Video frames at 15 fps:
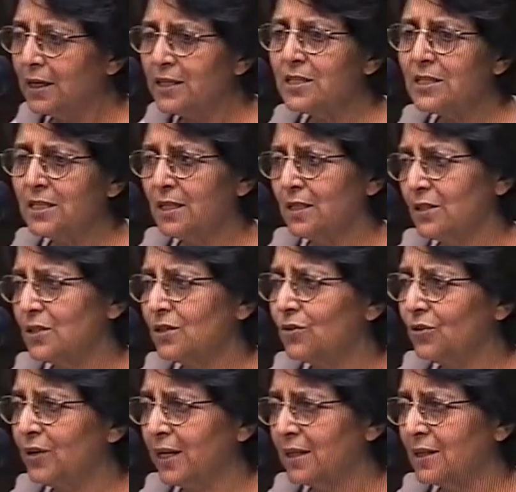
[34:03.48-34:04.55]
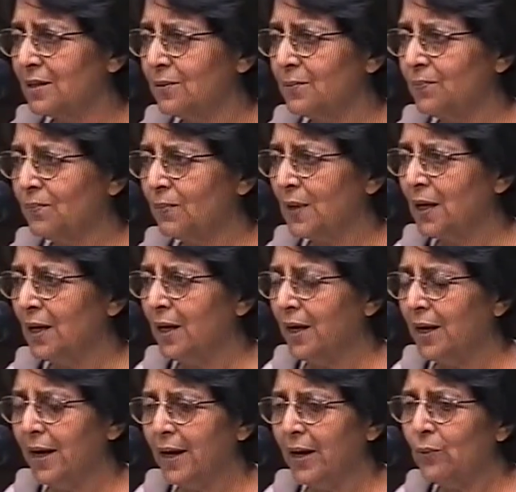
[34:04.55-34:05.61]
is seen as a threat.
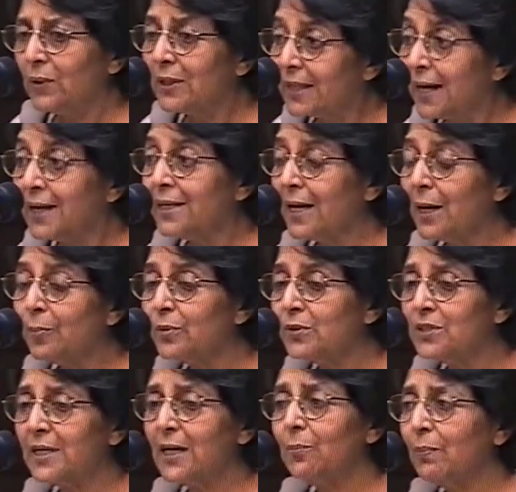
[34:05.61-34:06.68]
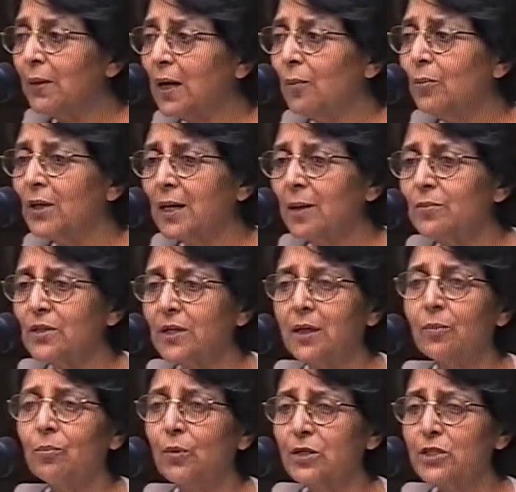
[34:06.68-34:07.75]
And when that happens, that power becomes
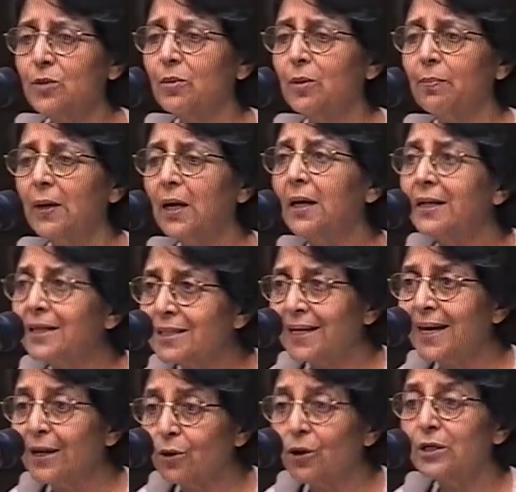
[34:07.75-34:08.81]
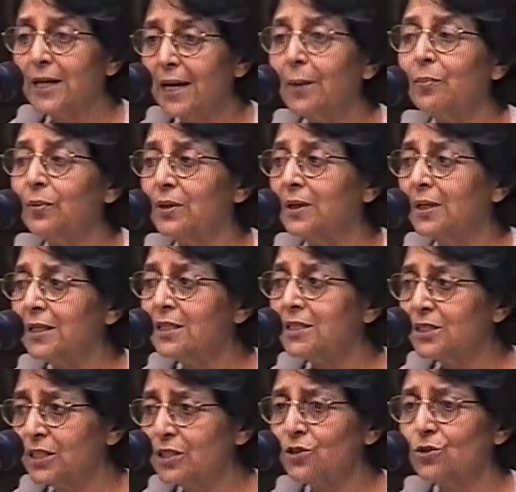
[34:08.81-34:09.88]
an impossible power. It cannot happen. It
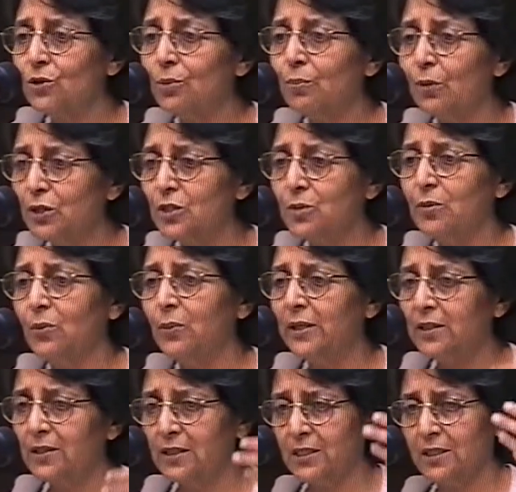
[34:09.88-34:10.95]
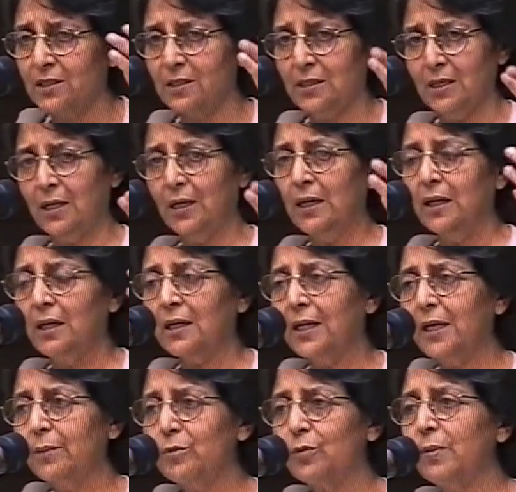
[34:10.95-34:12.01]
is just not possible, whether it is
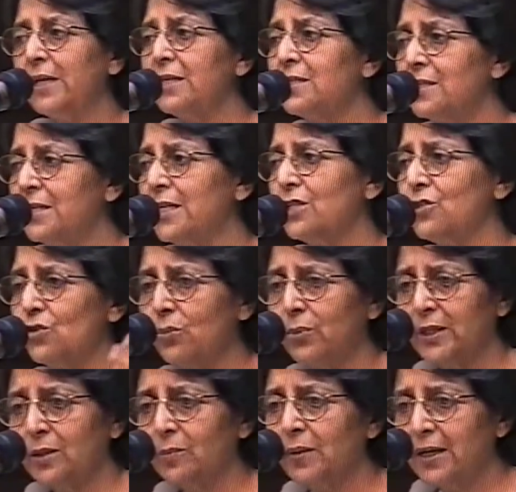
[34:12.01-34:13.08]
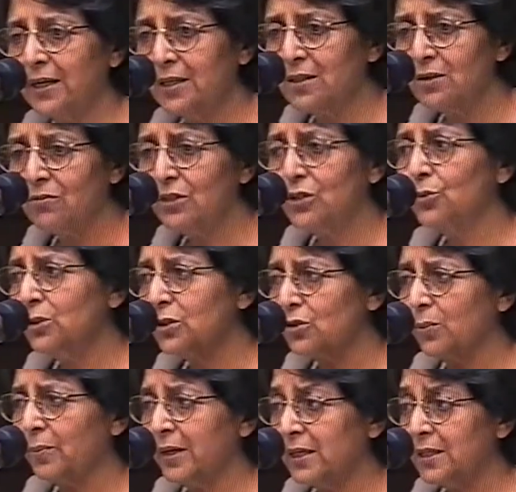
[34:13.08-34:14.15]
claimed by states or whether by individuals
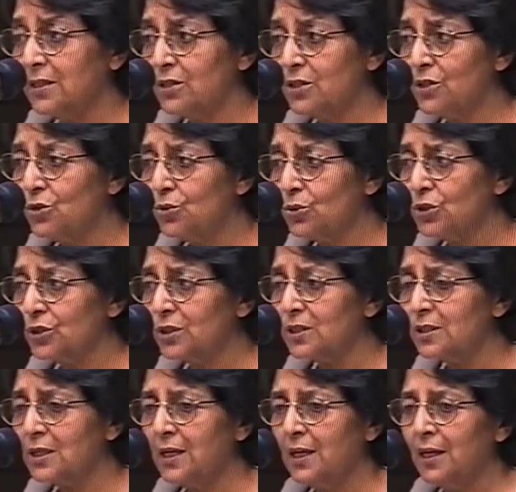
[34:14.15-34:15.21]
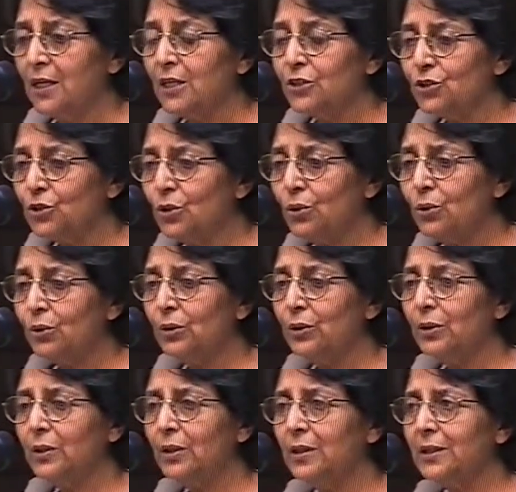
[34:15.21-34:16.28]
or by institutions. So
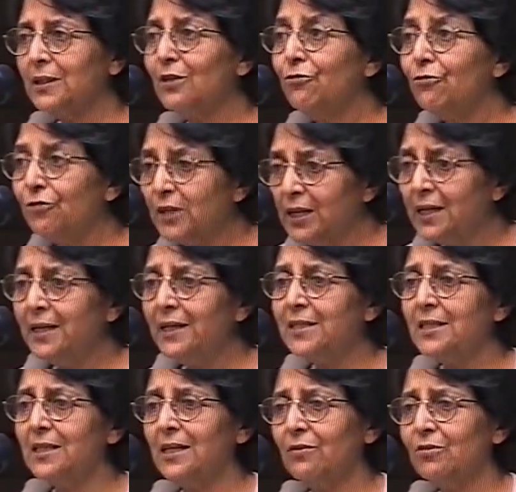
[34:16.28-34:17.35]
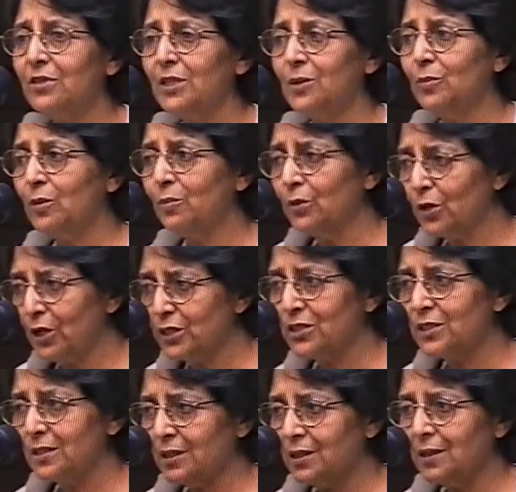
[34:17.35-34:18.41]
the fear is inevitable,
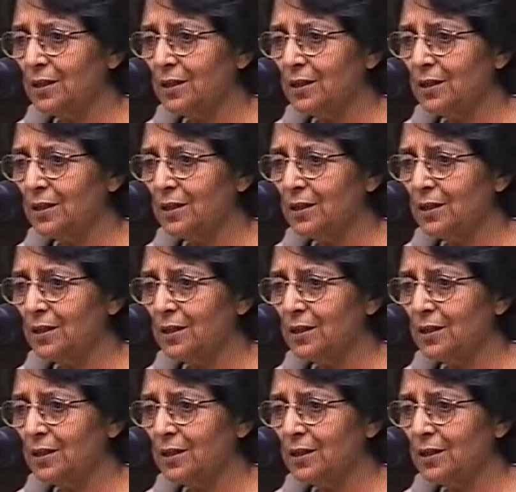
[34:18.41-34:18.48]
because